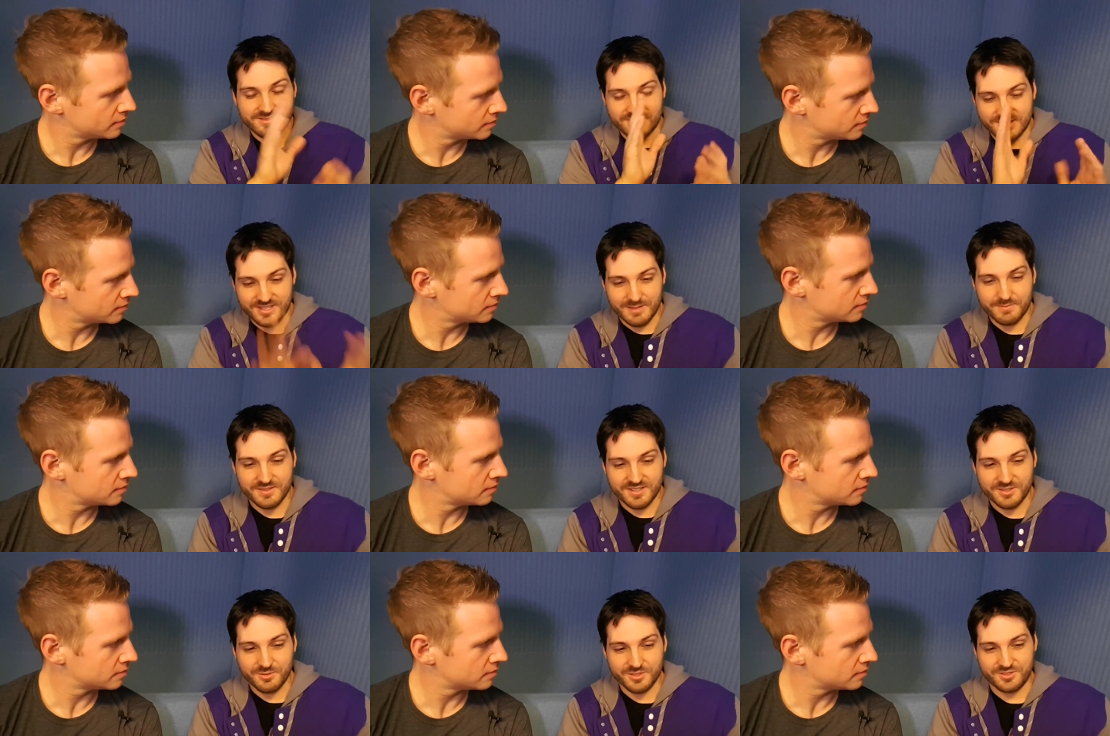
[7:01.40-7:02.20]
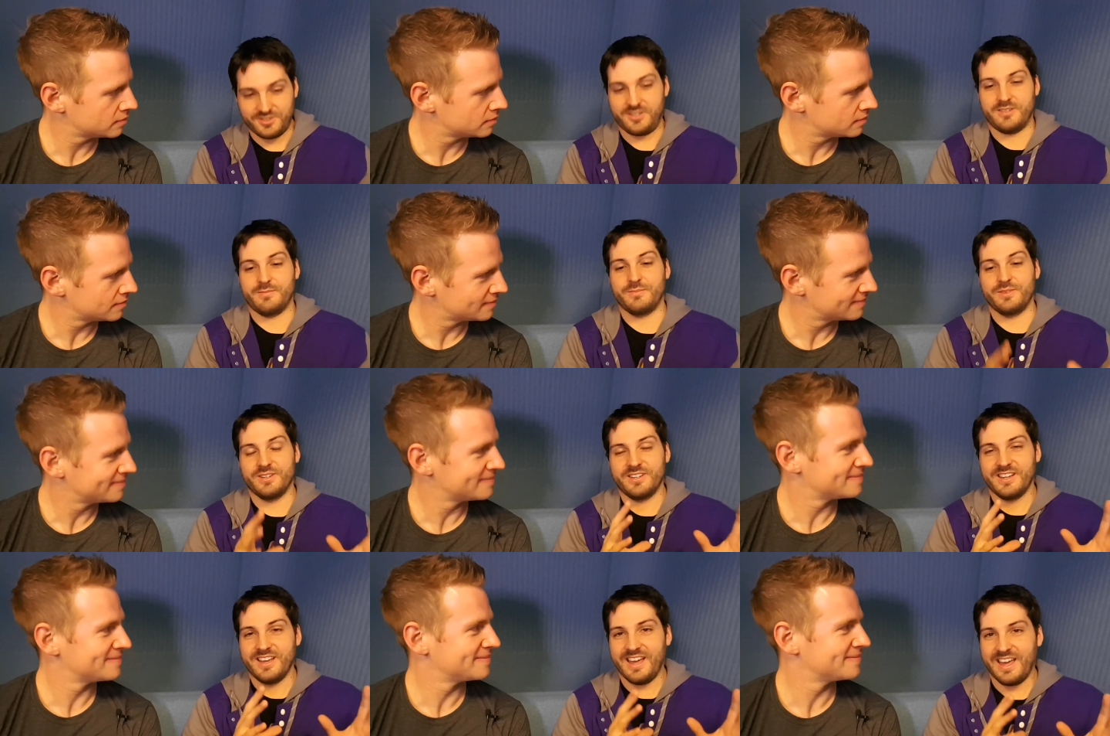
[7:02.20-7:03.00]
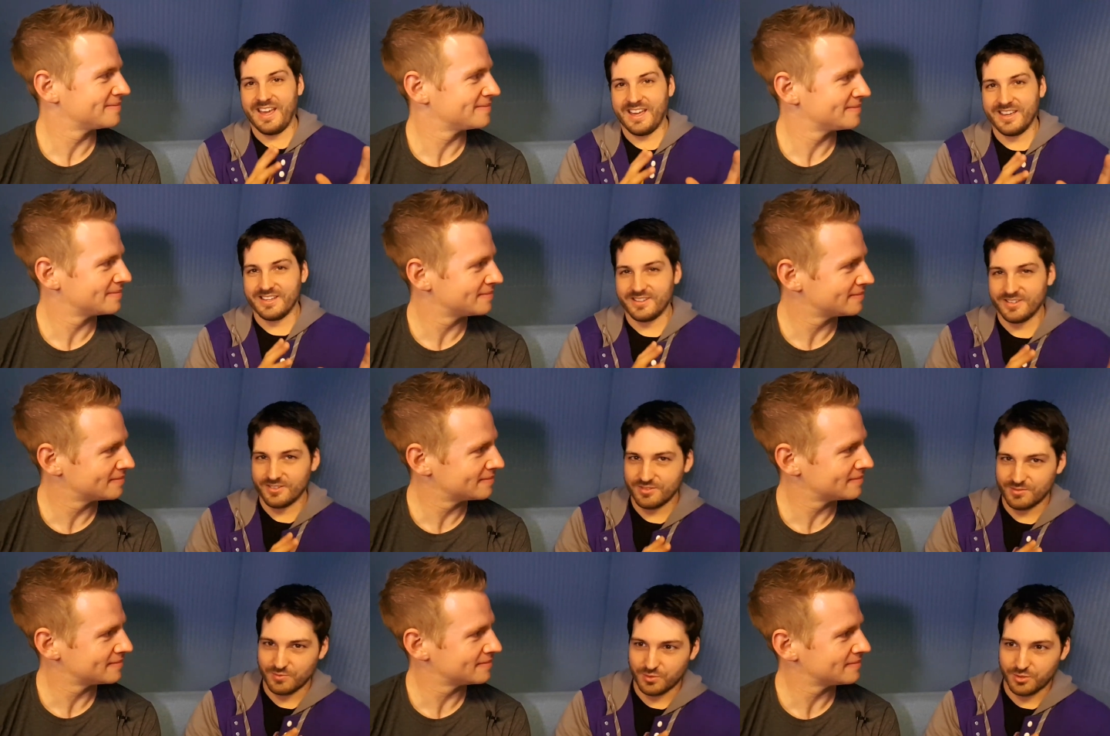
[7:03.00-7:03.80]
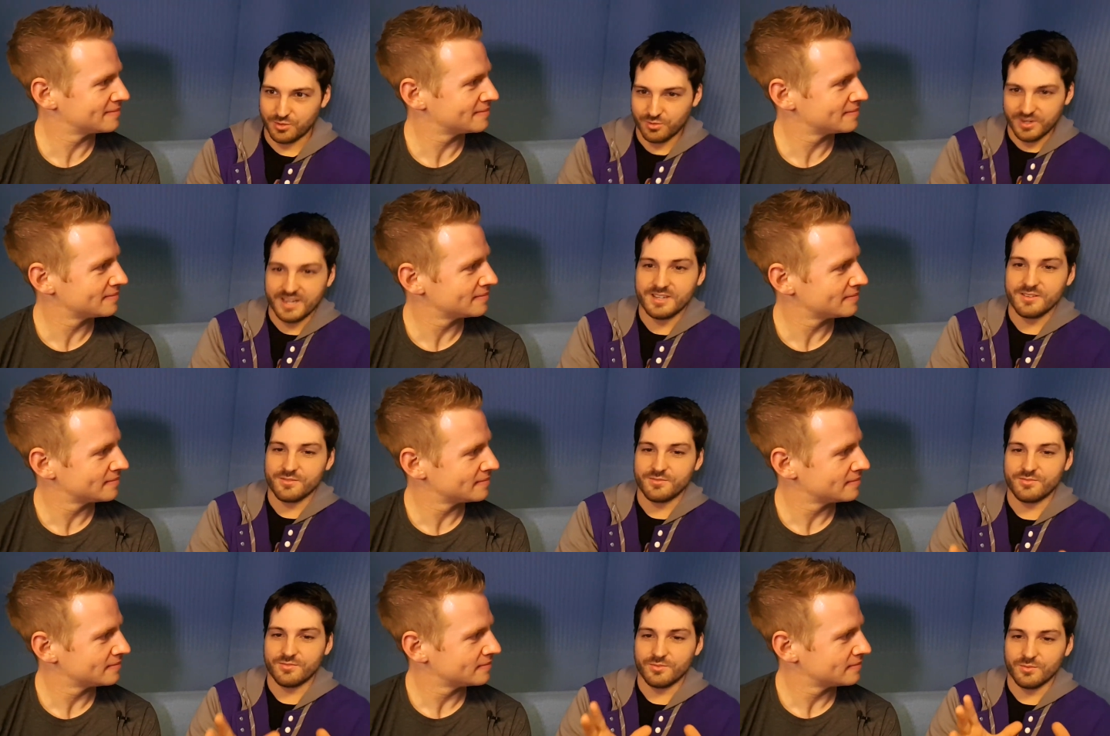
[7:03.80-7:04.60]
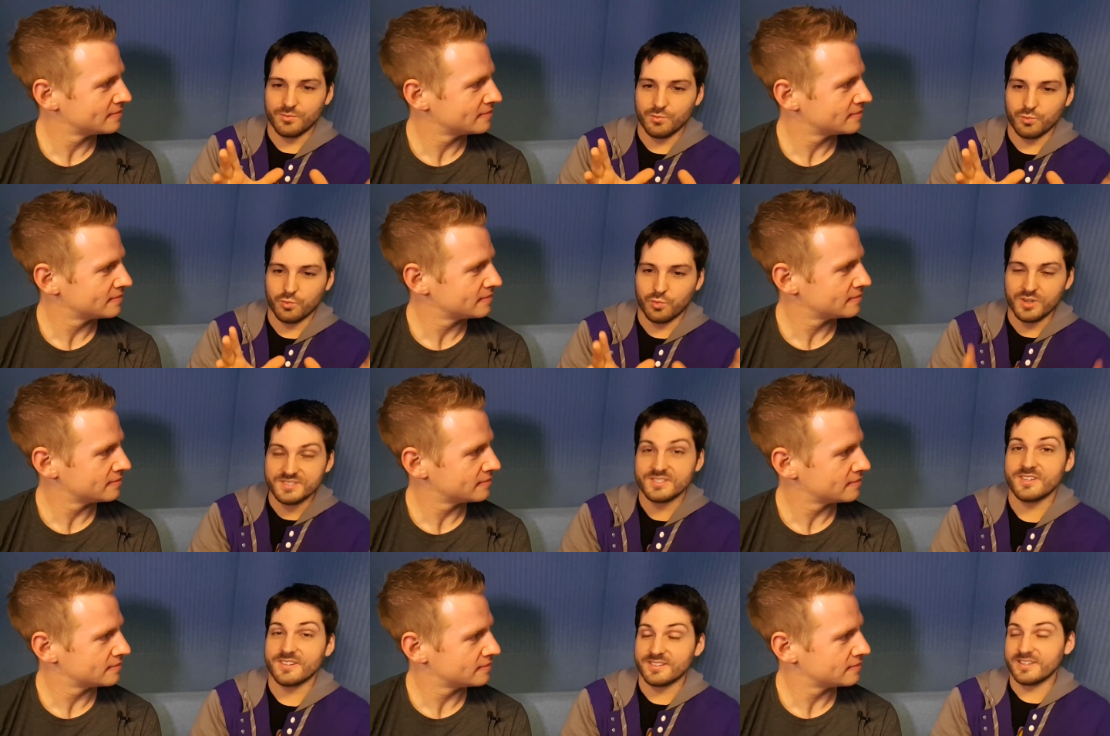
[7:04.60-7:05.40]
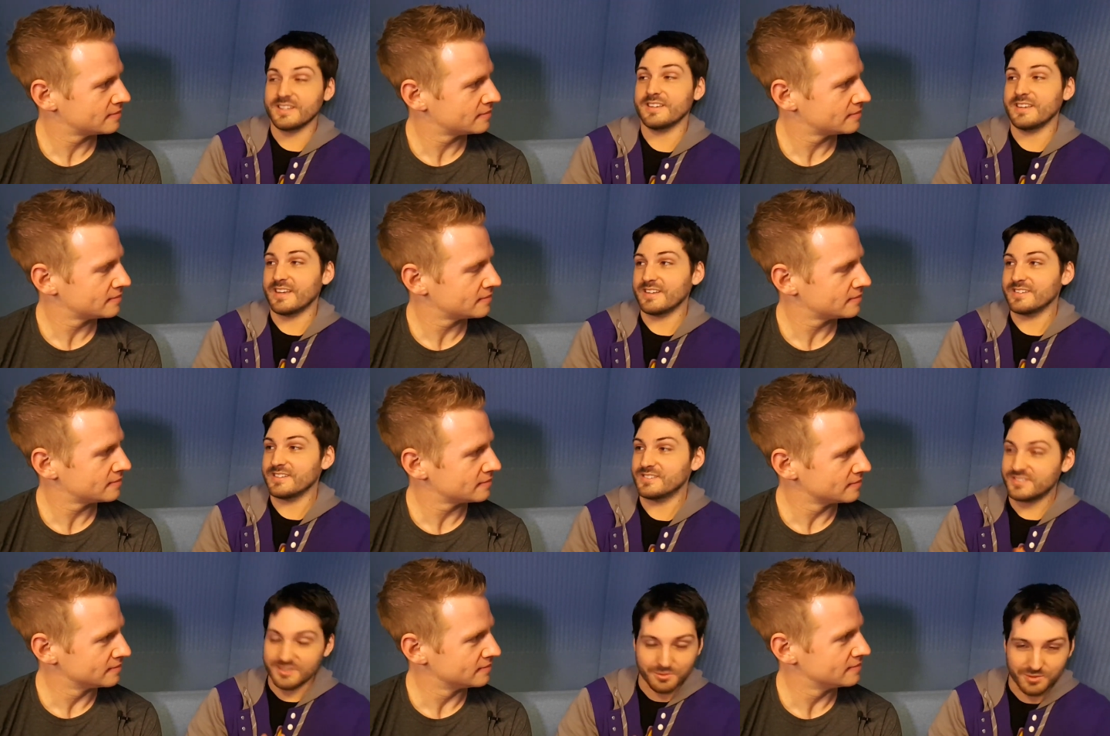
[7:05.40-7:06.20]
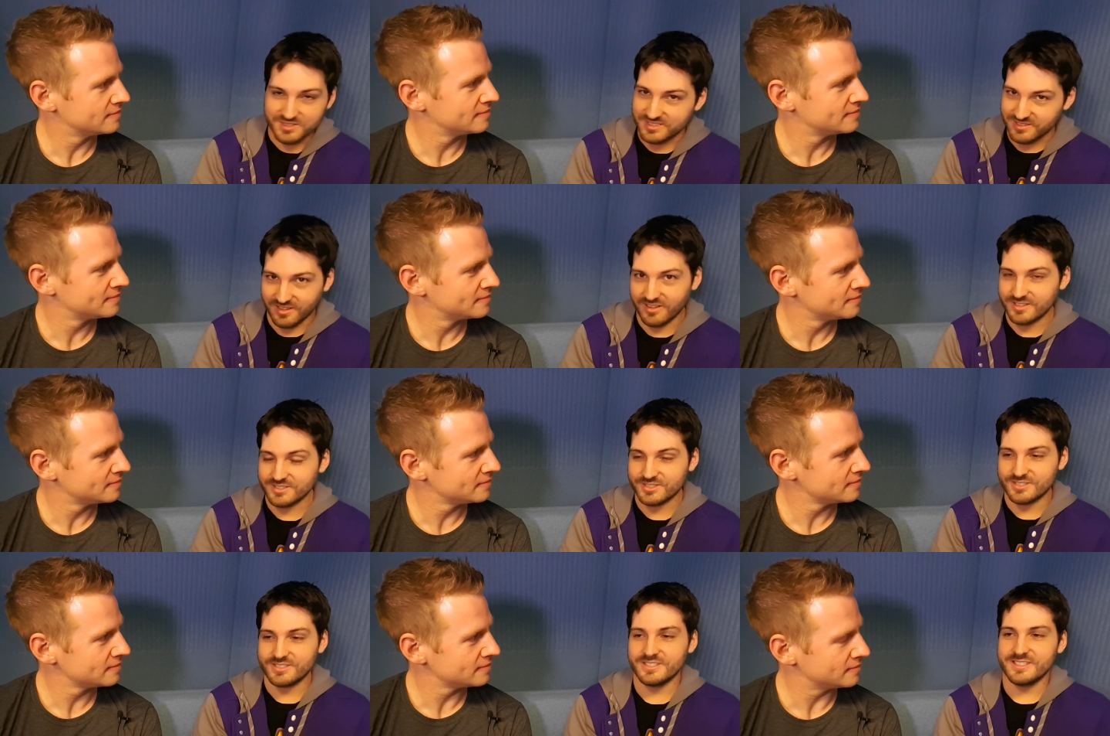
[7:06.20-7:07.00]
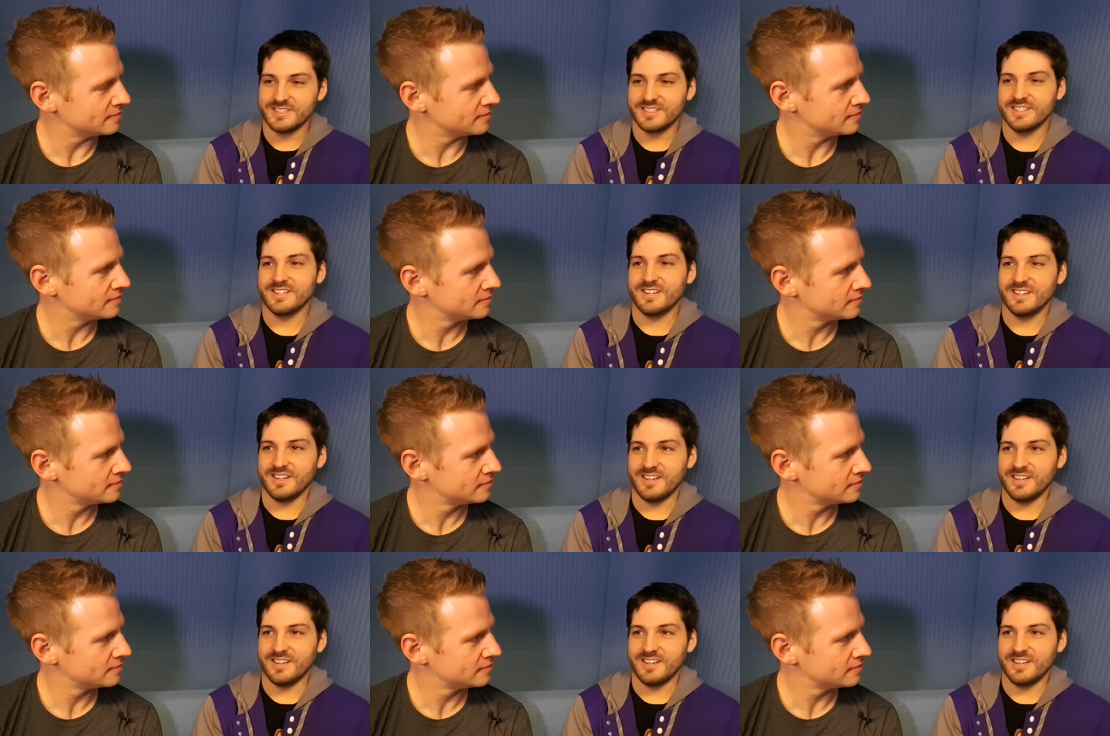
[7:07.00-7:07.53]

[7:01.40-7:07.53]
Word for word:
Speaker 1: slipped into a job, and creative wasn't a thing yet. It still wasn't launched. Mm-hmm.